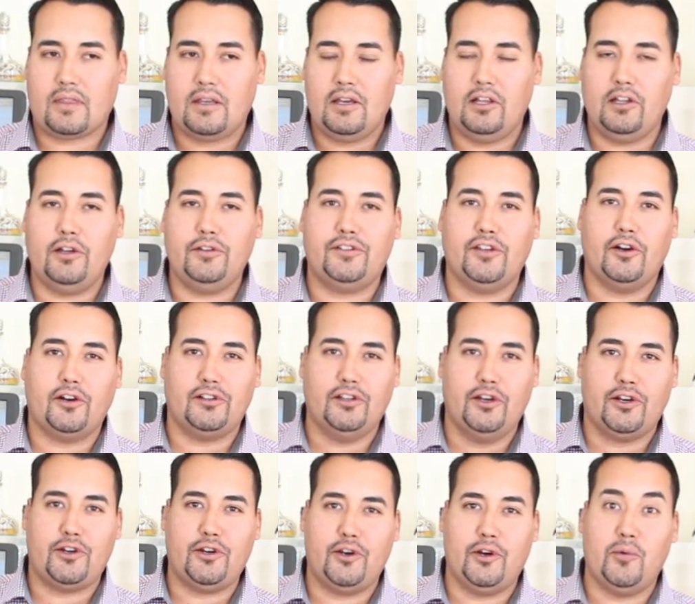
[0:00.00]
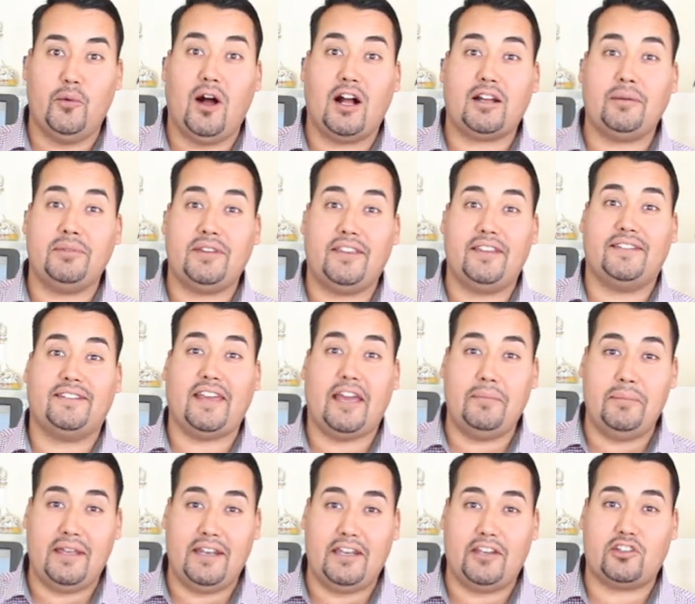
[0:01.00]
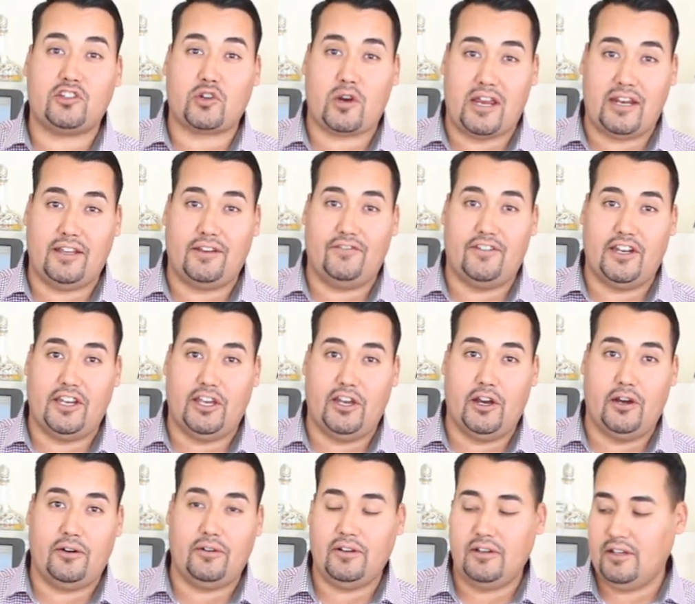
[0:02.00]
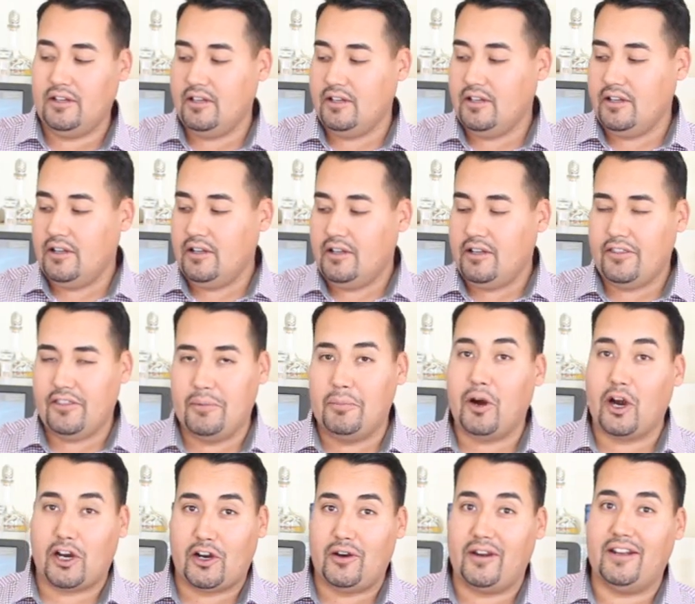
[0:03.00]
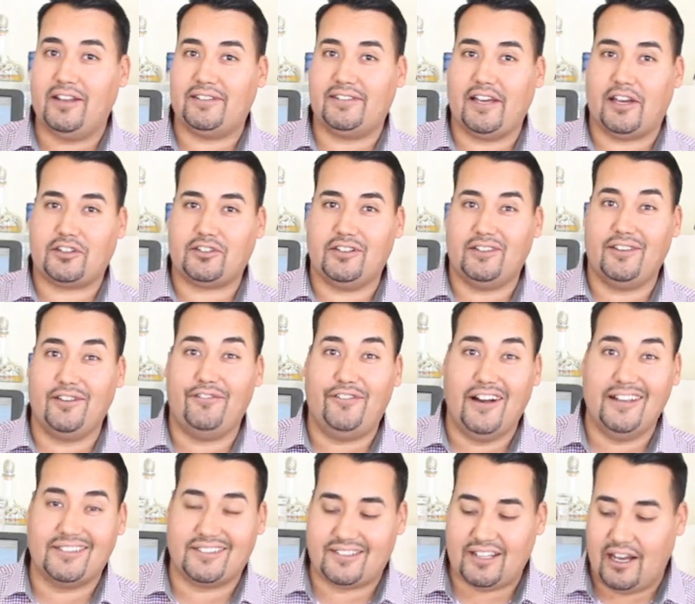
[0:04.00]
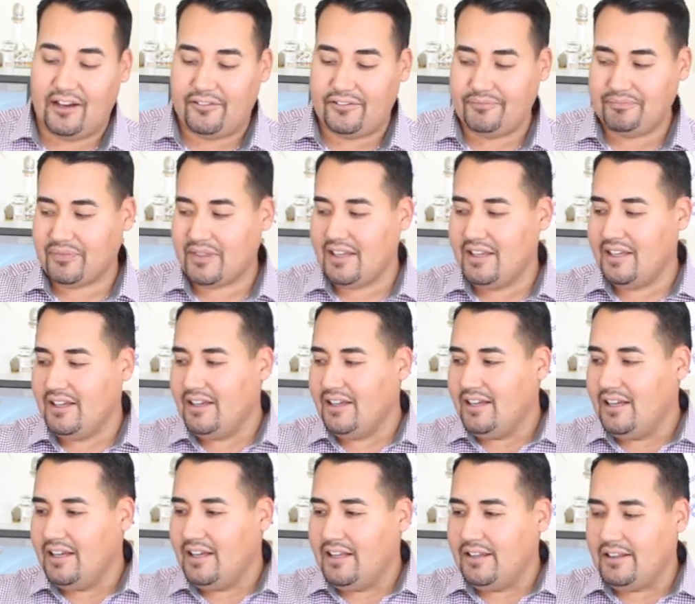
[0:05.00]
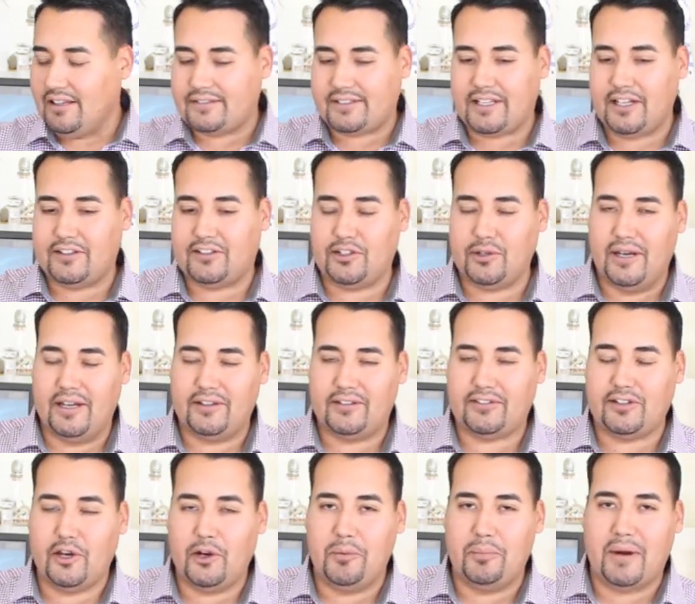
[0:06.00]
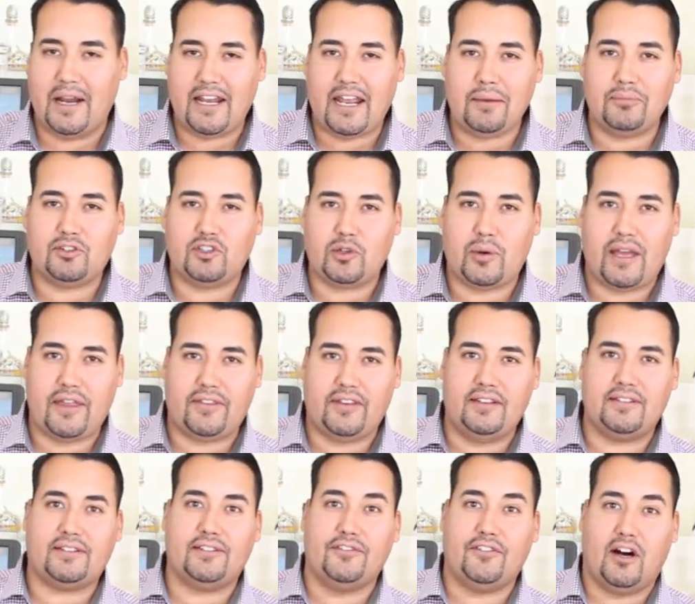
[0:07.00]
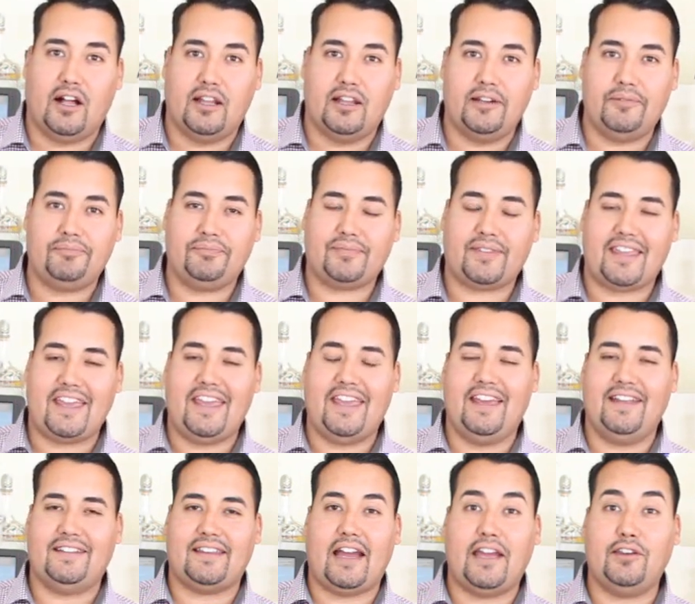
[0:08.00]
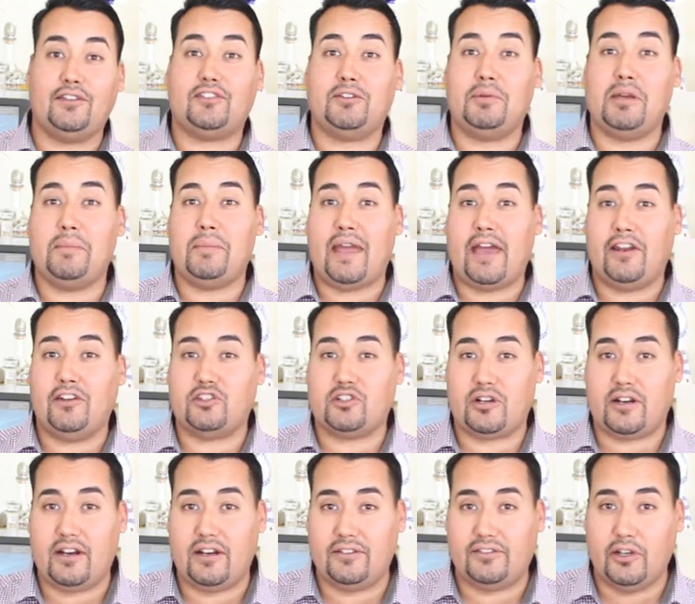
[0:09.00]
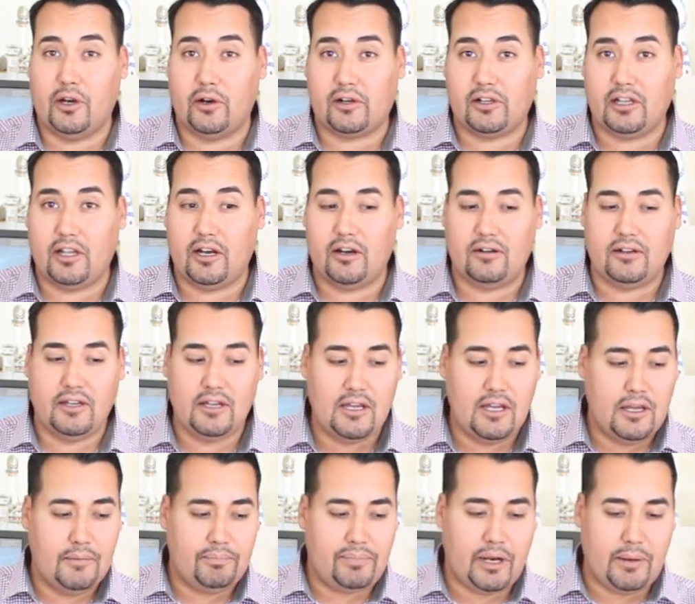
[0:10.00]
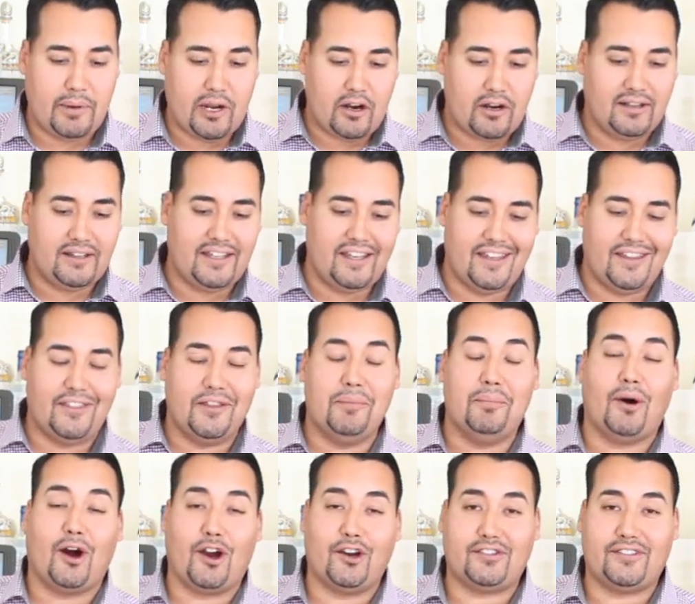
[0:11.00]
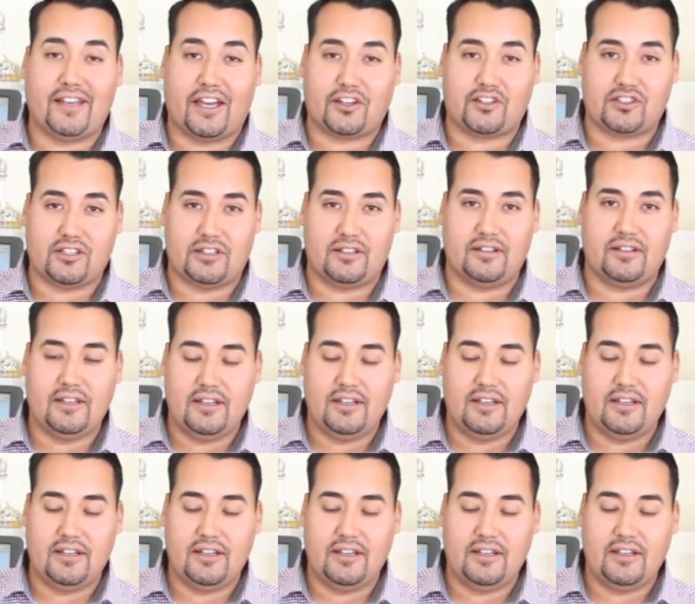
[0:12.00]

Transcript: Hello Zocalo crew, and welcome to the 10-minute training video, the Margarita section, the fun stuff. Let's get to it. So my name's Joe Anthony Savala, and I used to be a manager here at Zocalo, primarily in the bar section.